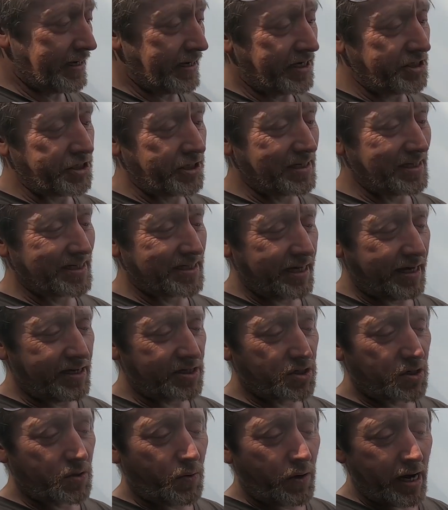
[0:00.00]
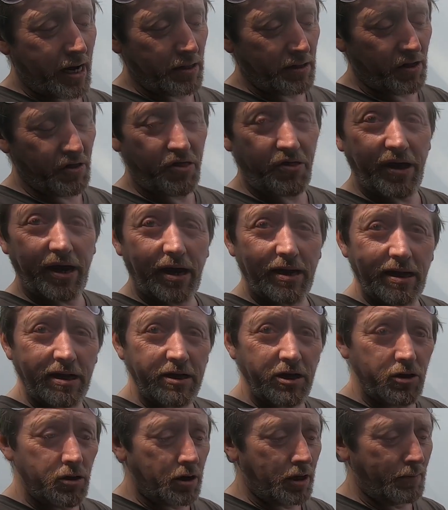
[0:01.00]
as you can see, it's quite a lot thicker
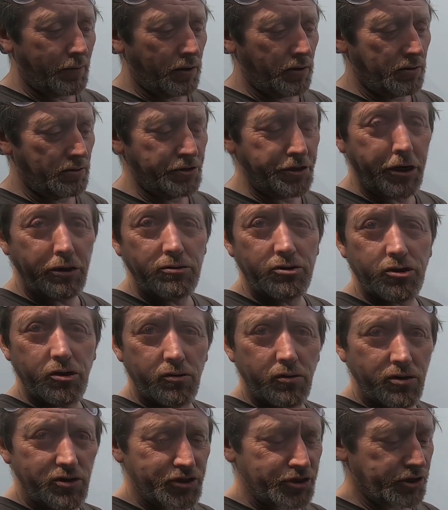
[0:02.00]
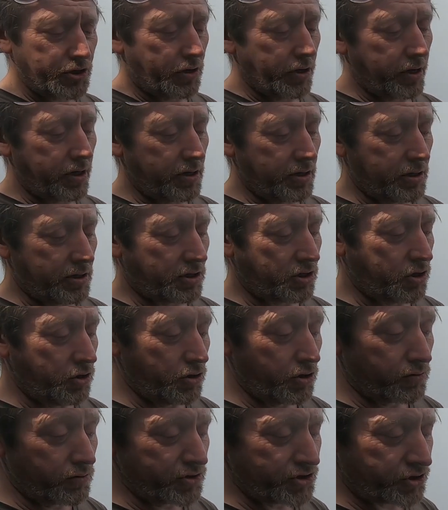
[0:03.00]
than your normal Nutra Rust or your
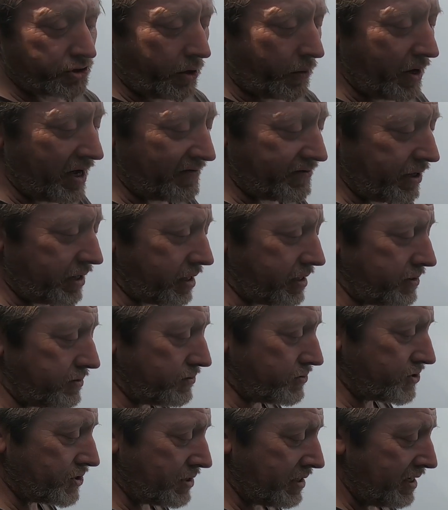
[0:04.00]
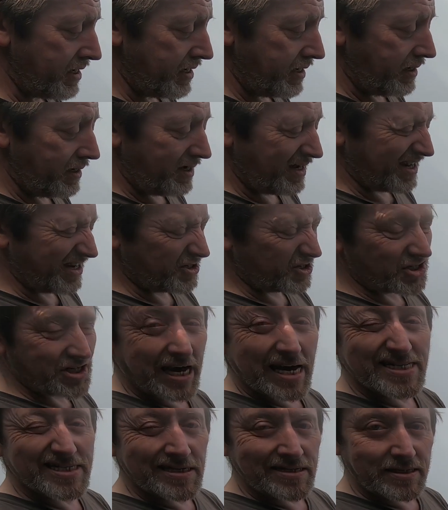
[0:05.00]
Cure Rust or whatever you use, and it just
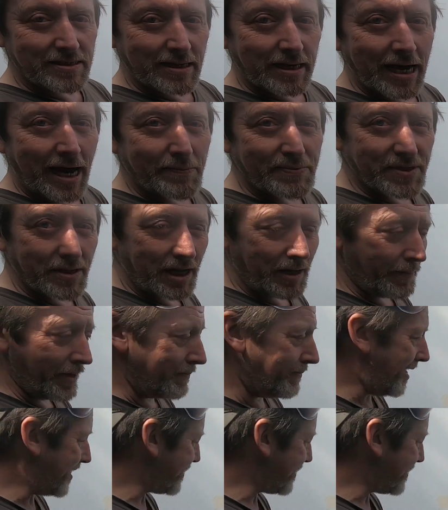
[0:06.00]
gets into the gaps a little bit